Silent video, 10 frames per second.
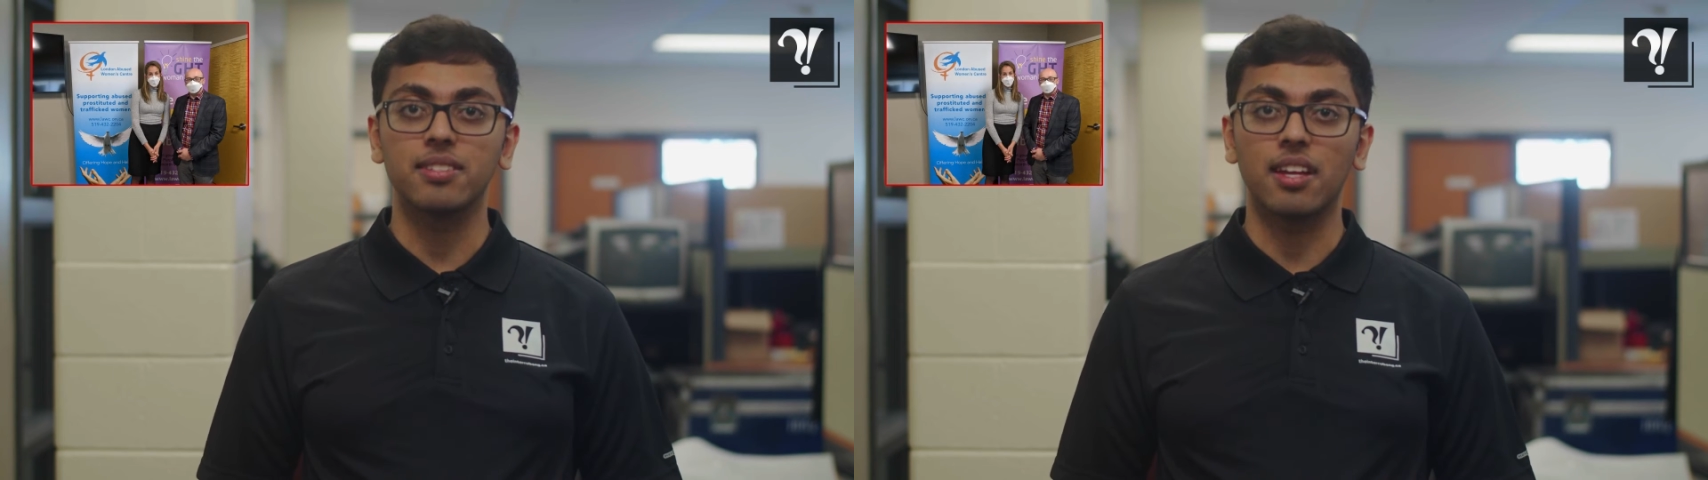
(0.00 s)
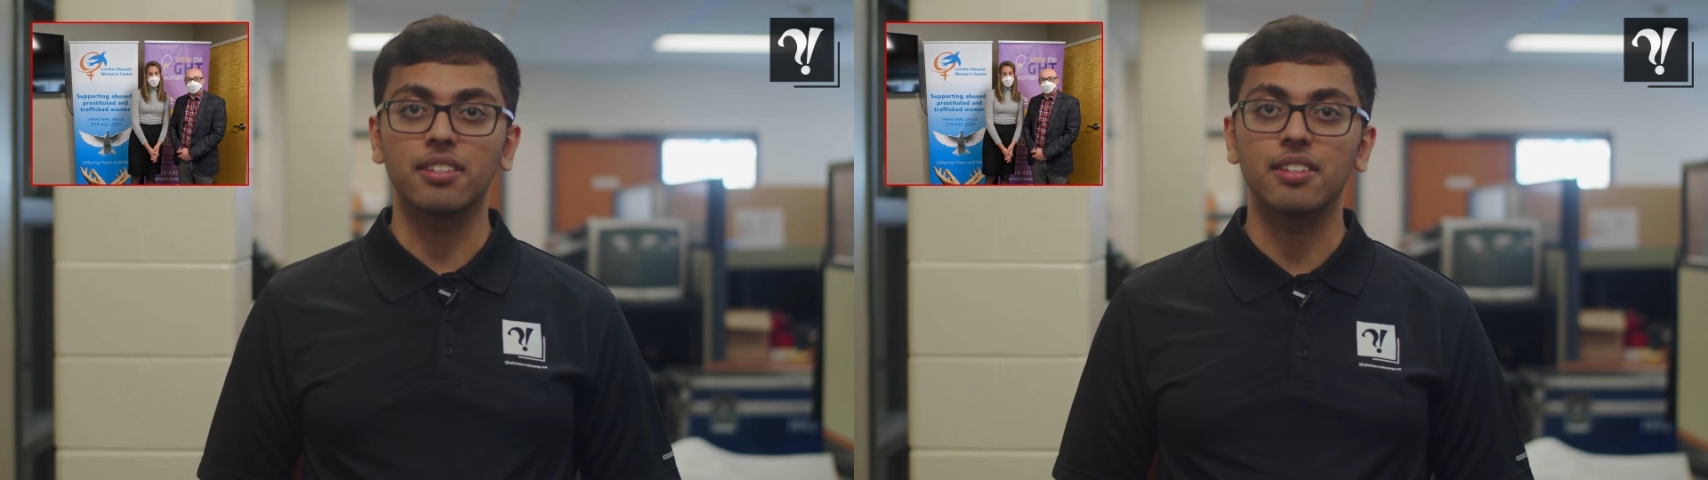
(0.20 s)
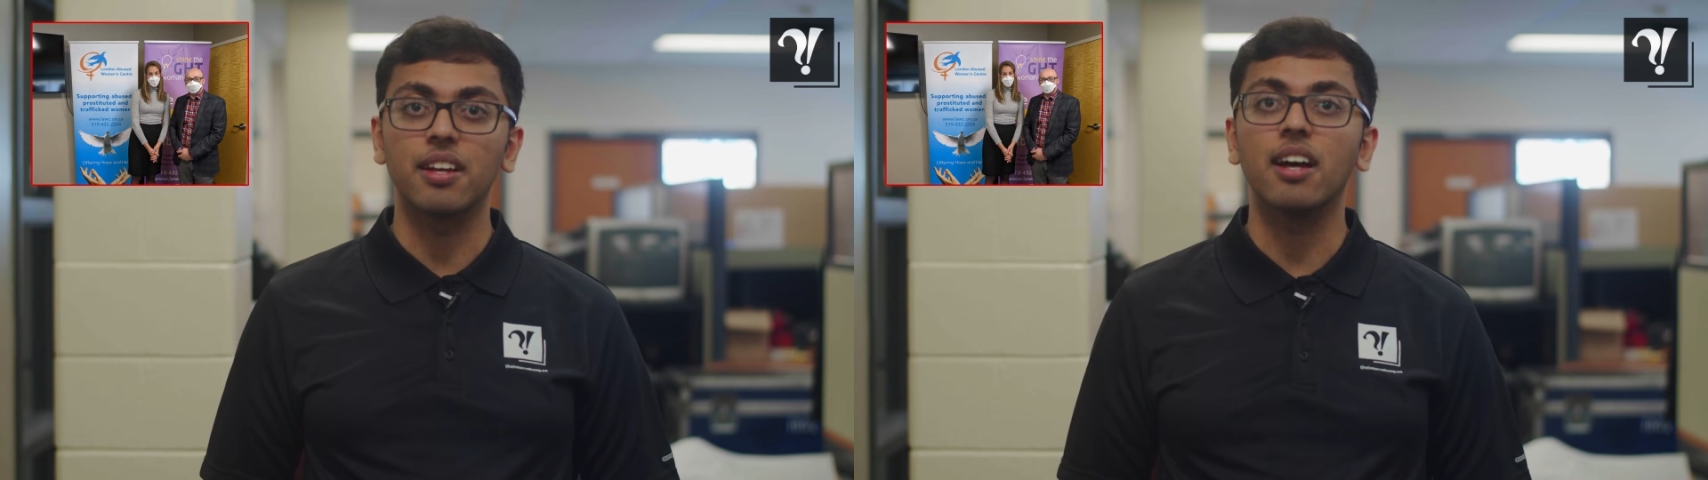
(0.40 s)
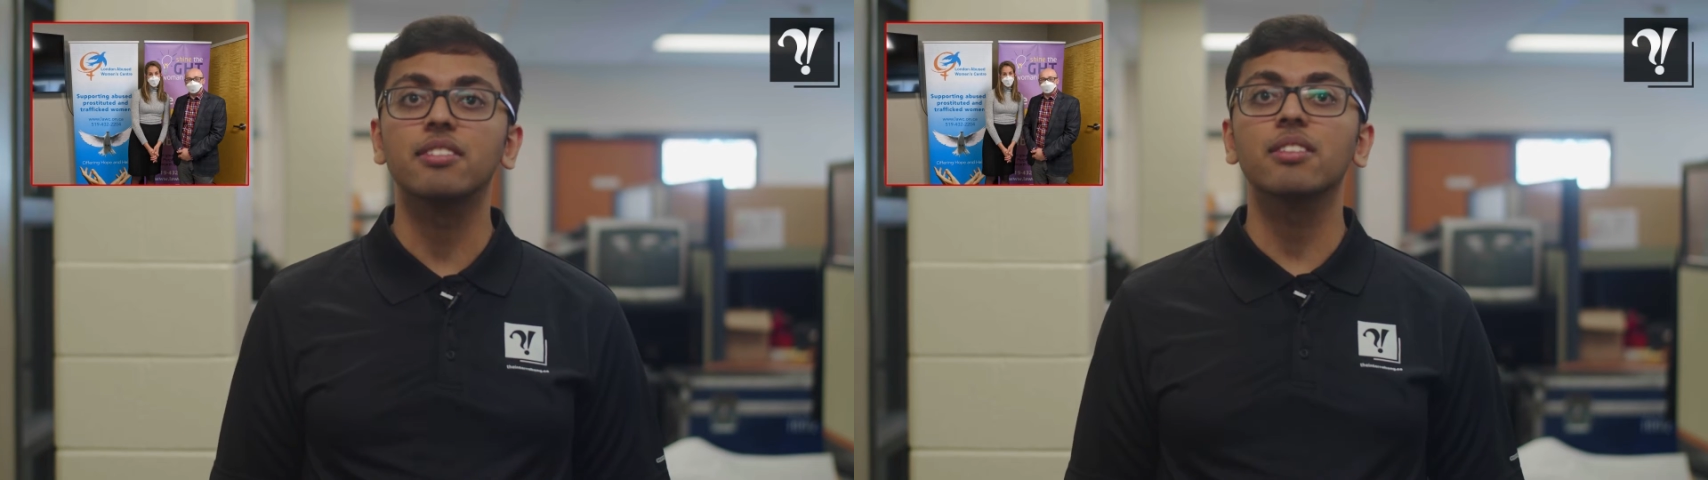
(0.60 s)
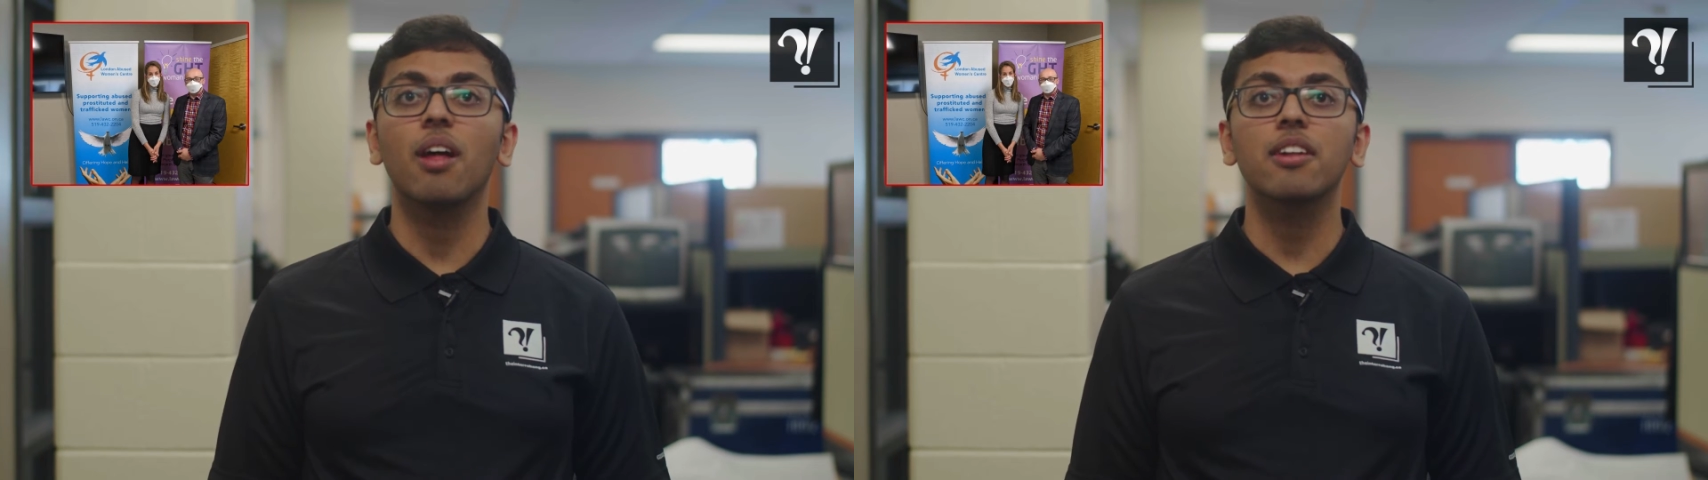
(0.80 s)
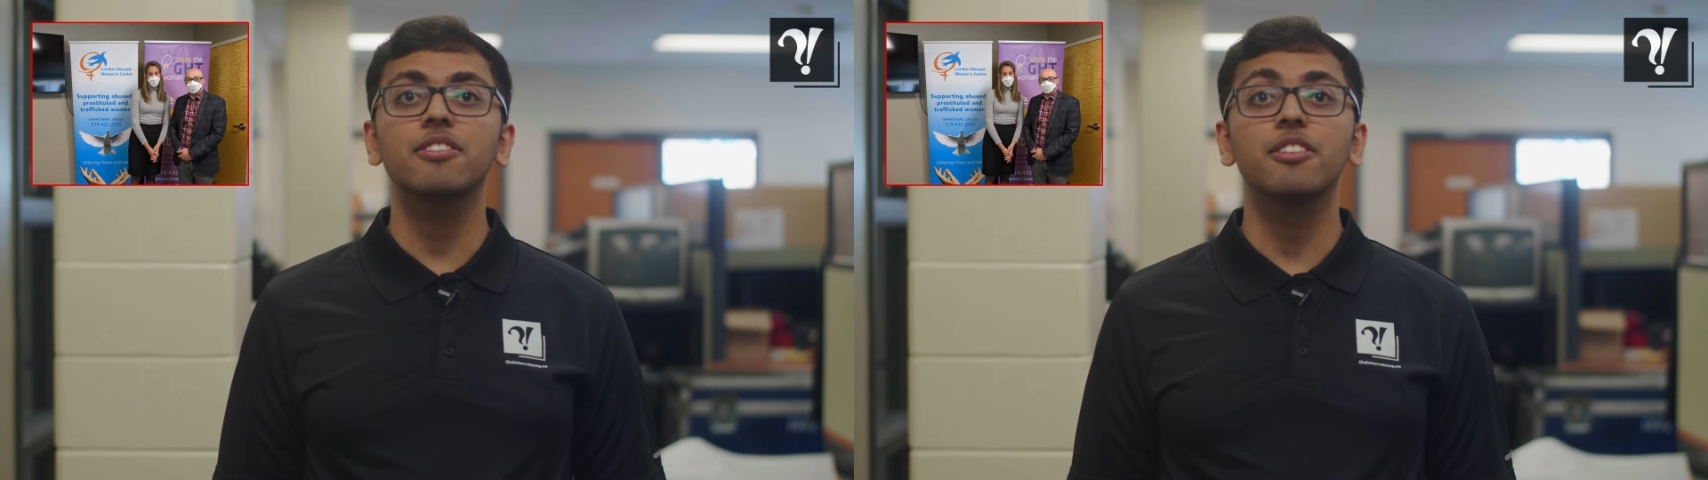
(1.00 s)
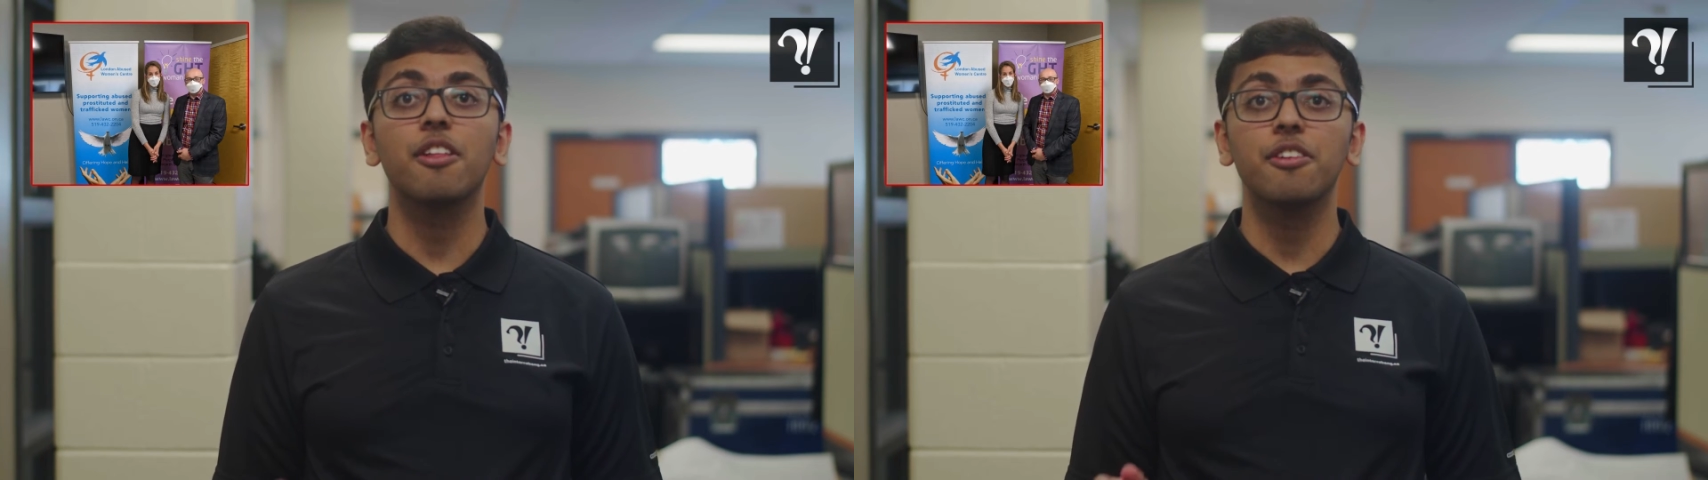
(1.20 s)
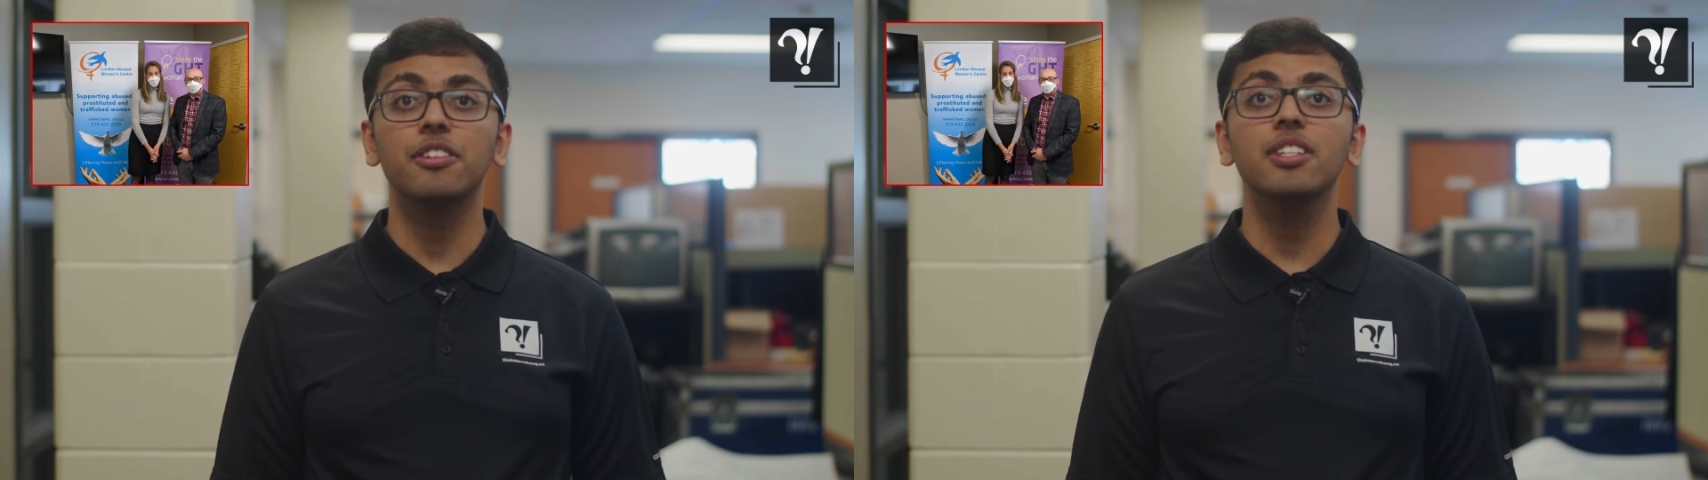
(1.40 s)
Centre has launched their
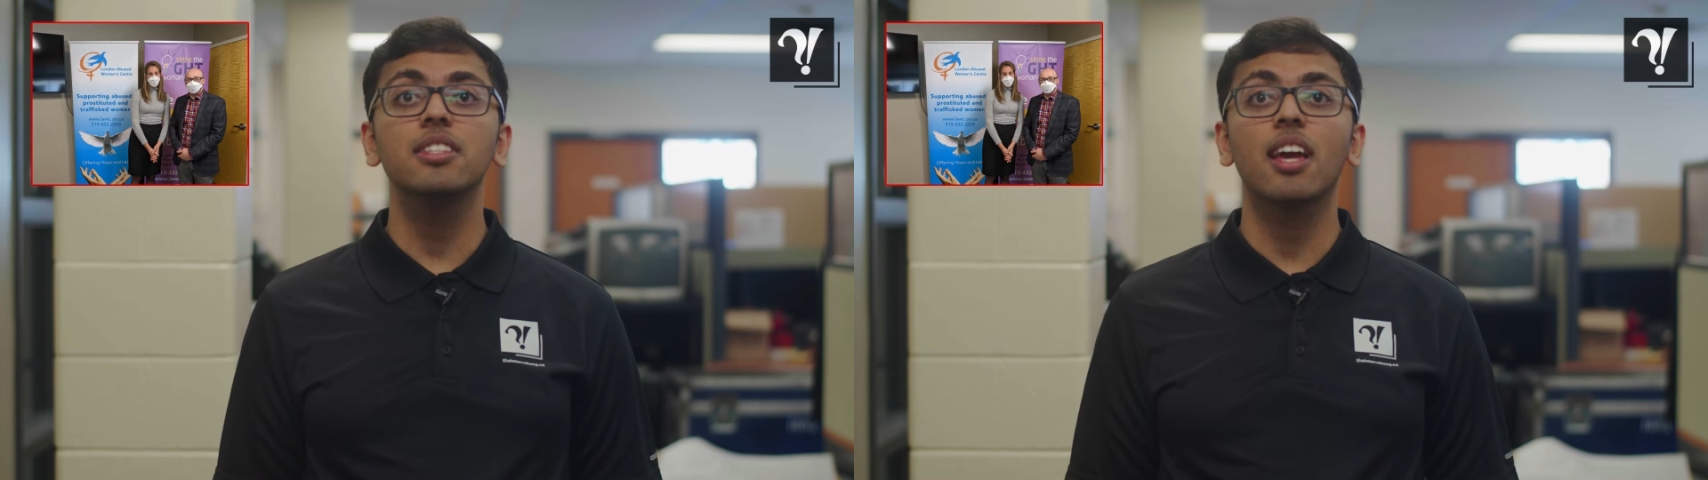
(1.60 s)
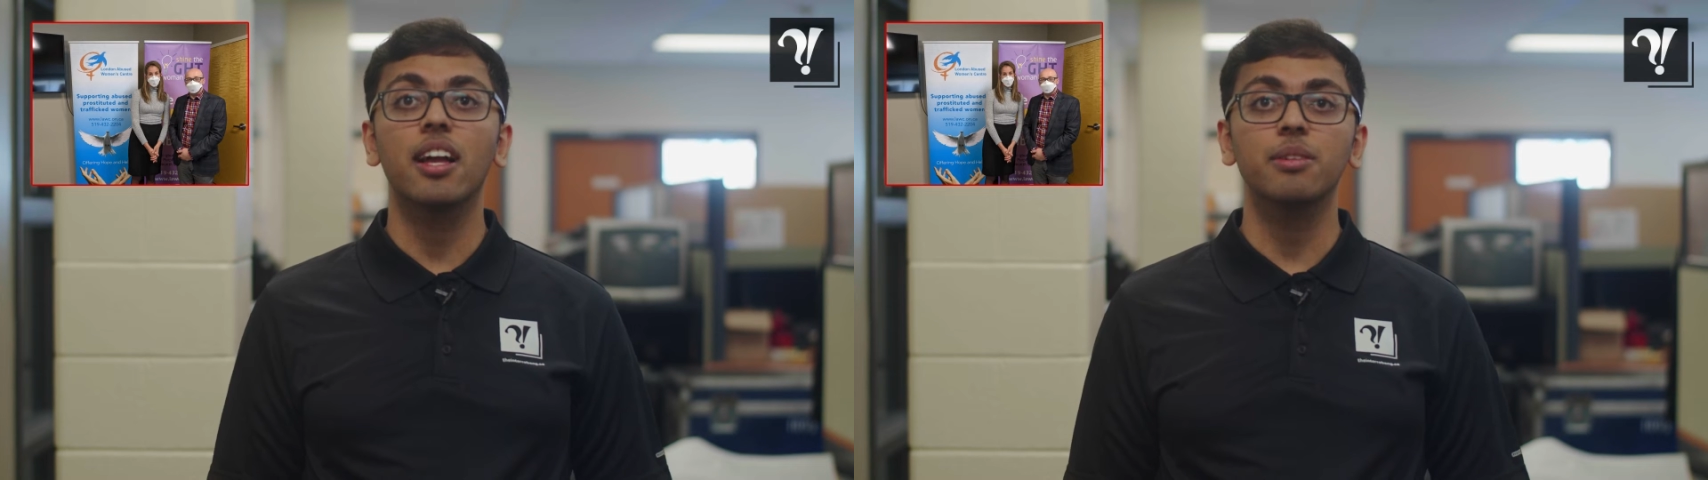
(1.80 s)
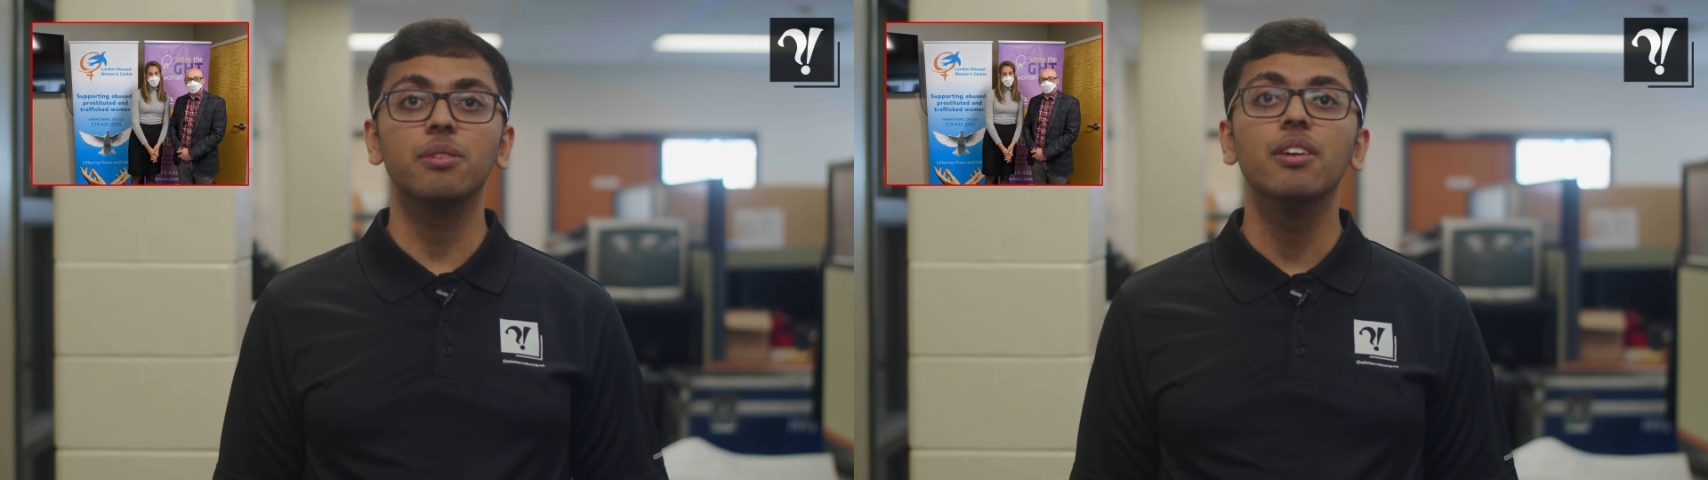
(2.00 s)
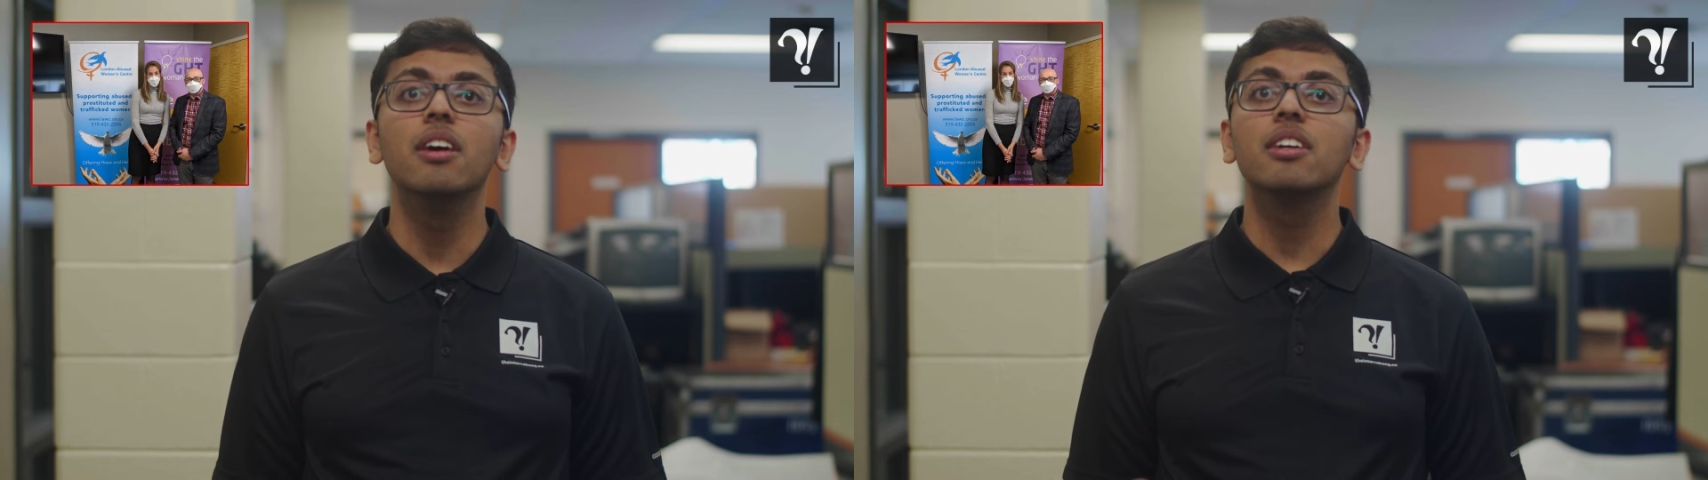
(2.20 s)
13th annual